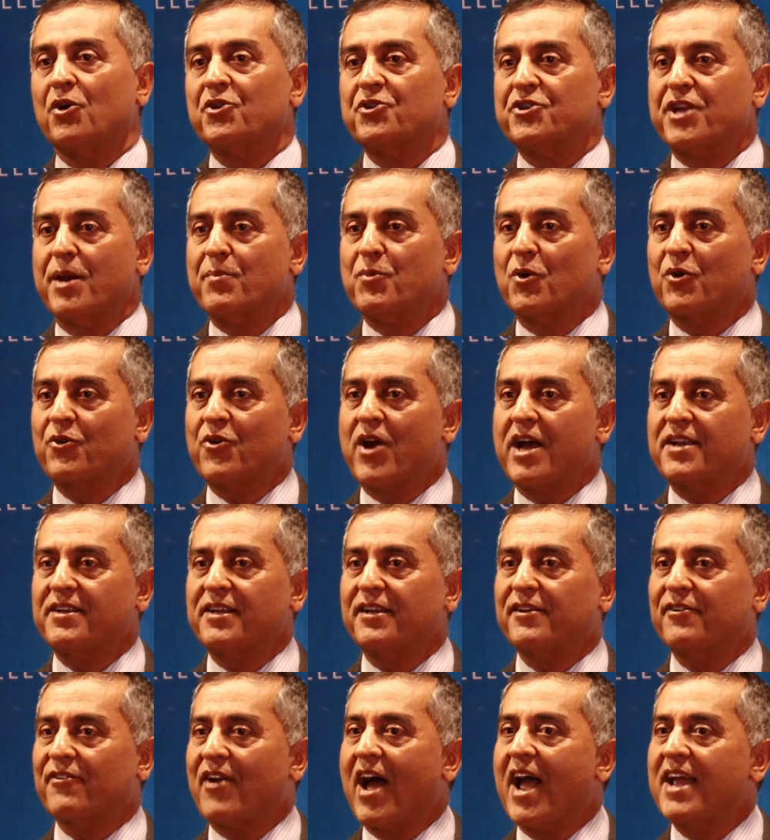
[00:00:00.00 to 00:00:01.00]

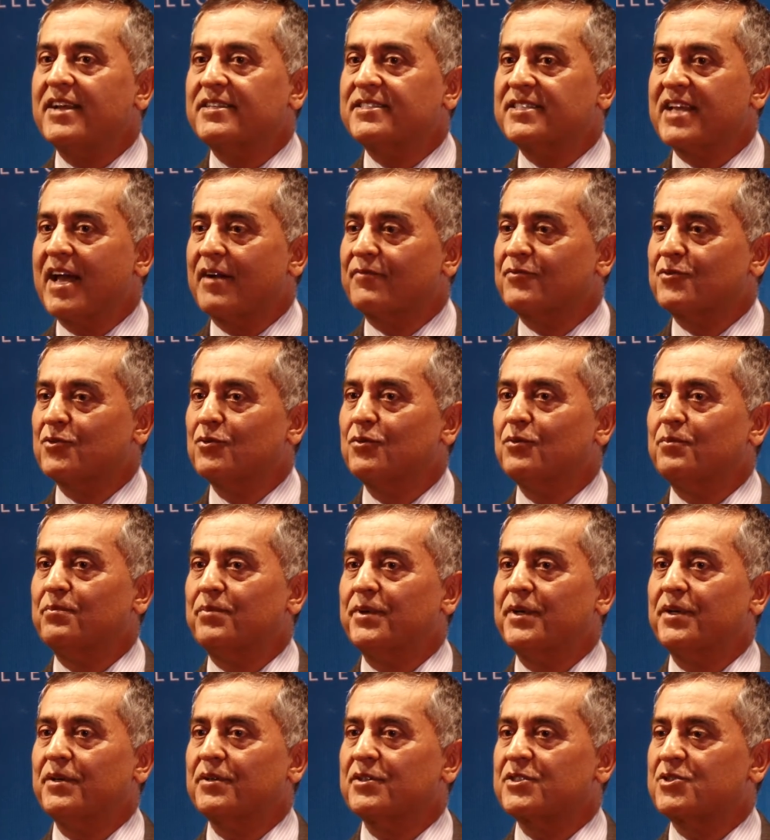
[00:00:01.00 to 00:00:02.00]
democratic rights have to
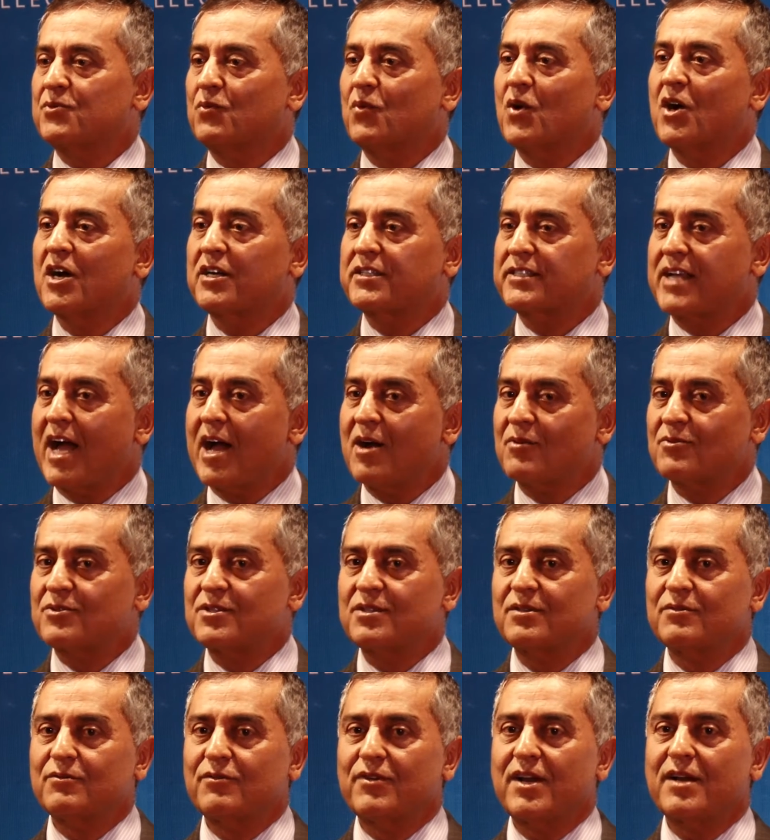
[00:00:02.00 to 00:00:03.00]
be worked
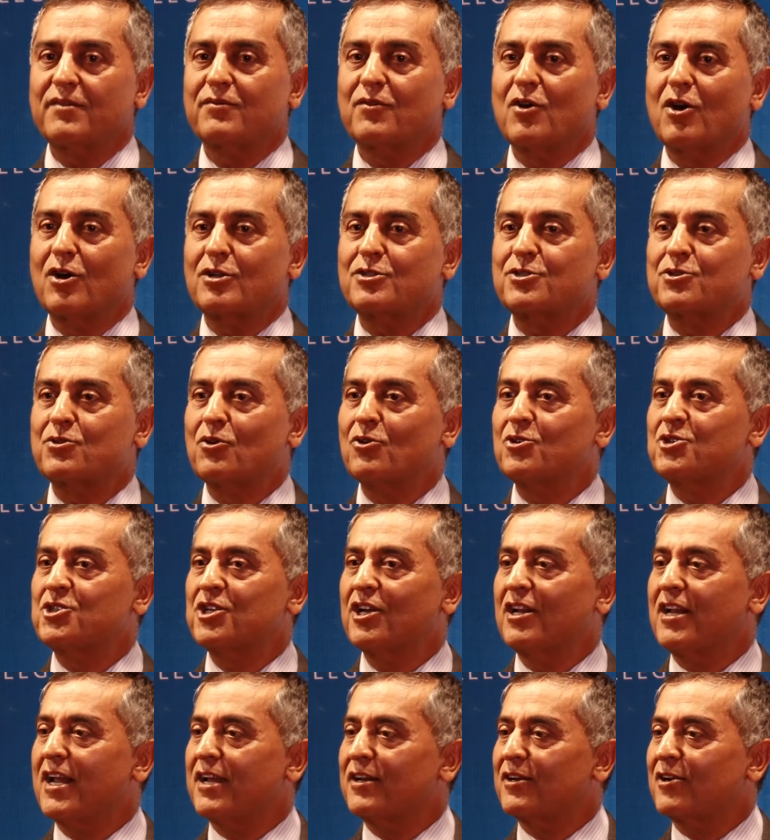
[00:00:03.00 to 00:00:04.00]
out. We have got
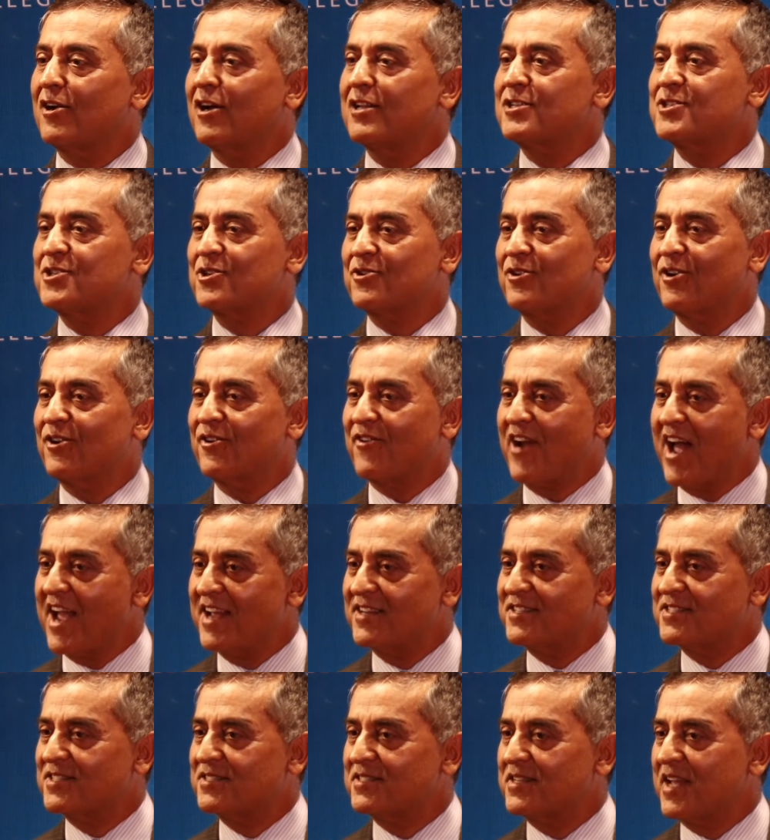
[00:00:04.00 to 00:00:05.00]
social and cultural
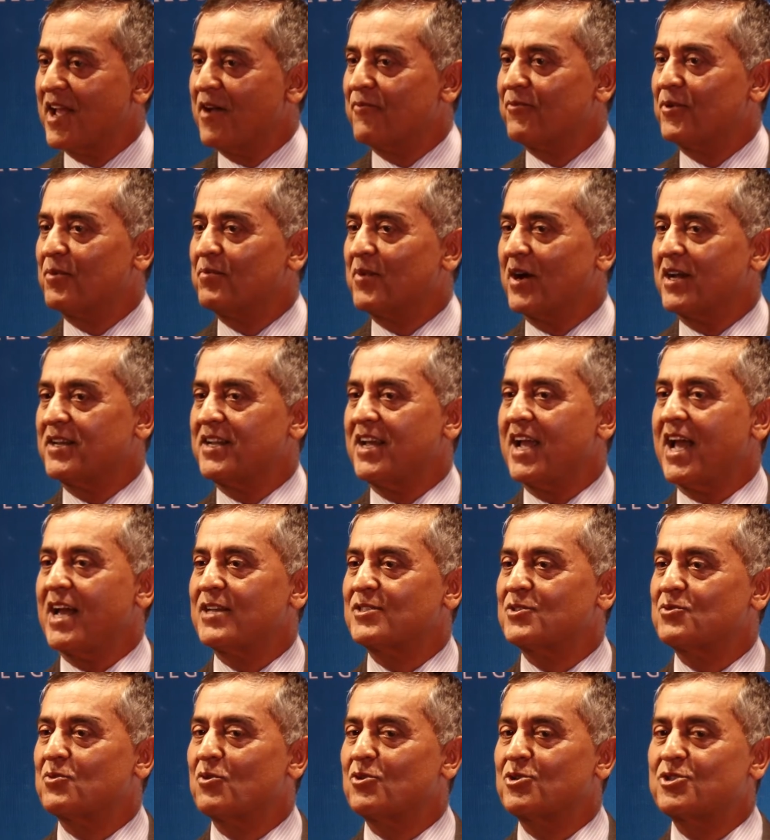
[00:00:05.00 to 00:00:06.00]
rights. Everybody
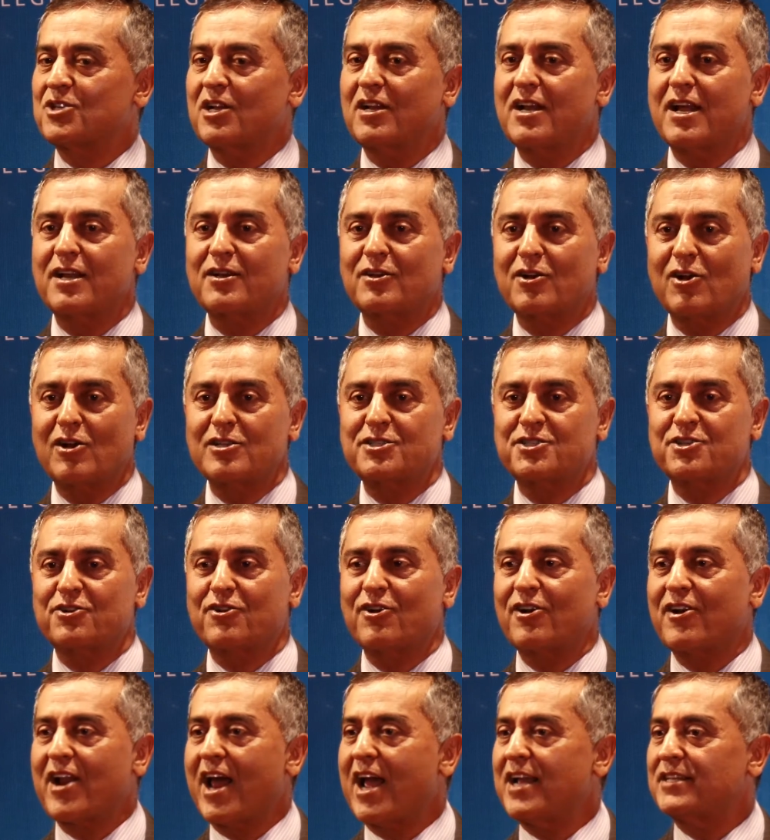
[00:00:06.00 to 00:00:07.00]
has social and
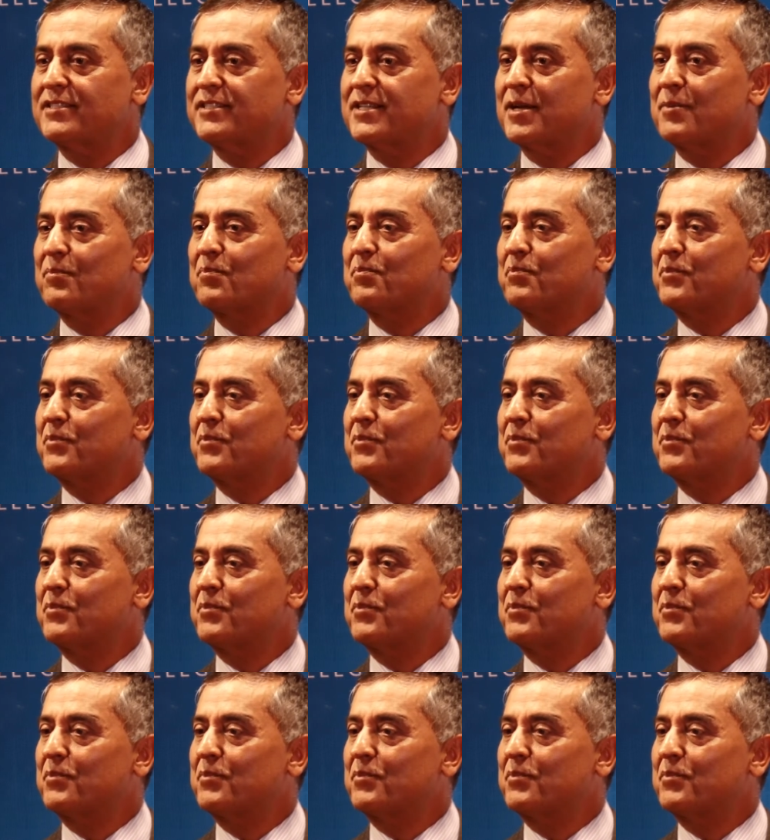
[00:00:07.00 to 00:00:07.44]
cultural rights and